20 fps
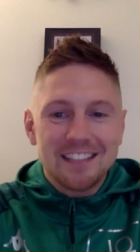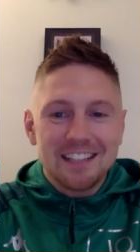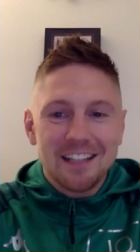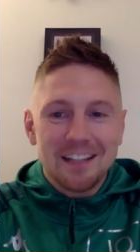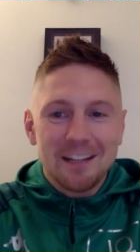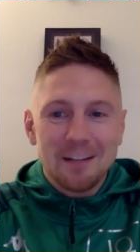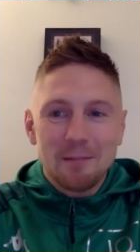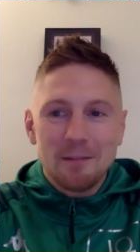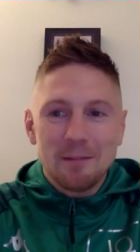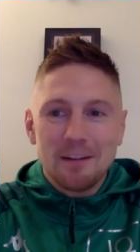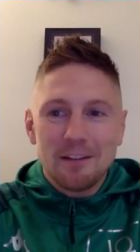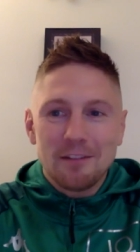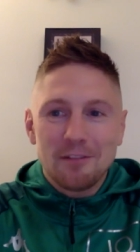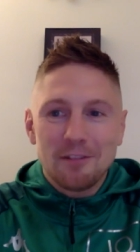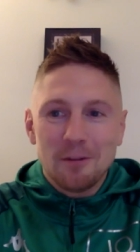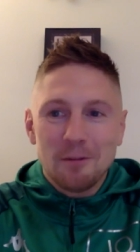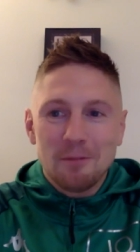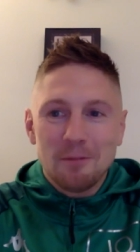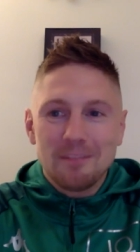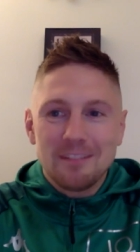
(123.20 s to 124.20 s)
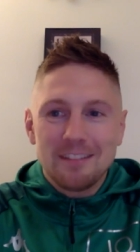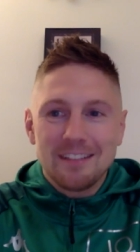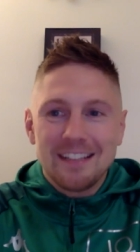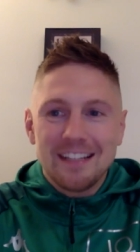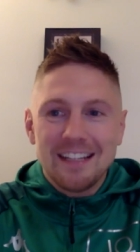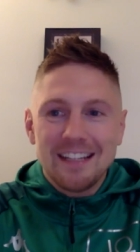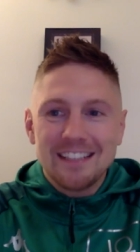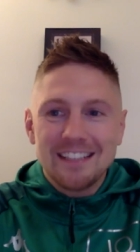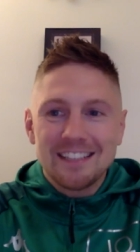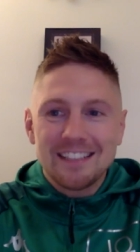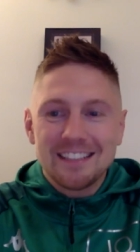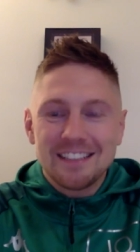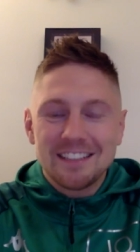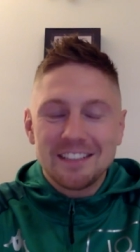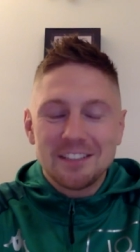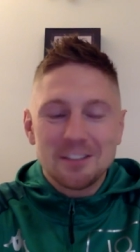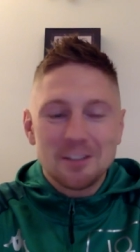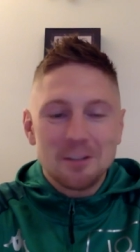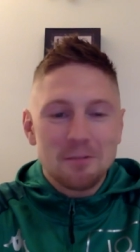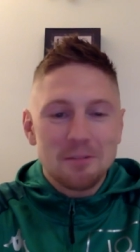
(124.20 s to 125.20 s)
a little bit from decent
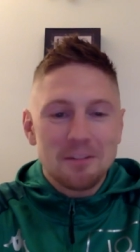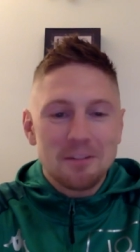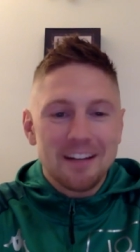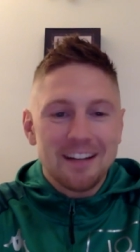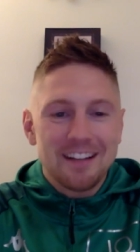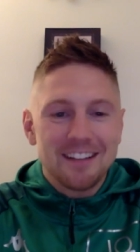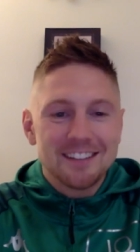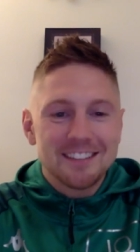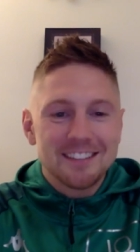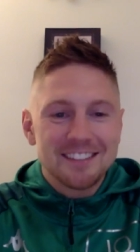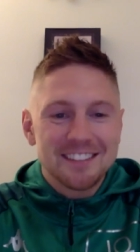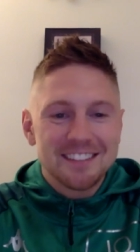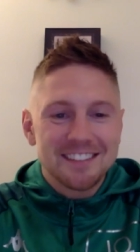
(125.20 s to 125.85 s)
to something else.